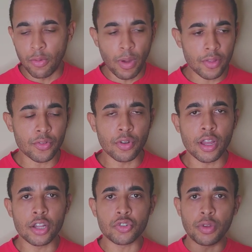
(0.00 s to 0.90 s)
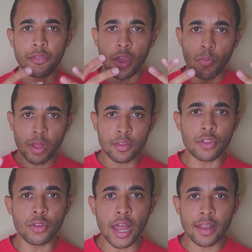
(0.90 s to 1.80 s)
Western country, if I went to the
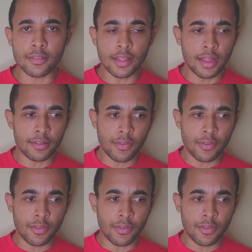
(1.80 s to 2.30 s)
United States,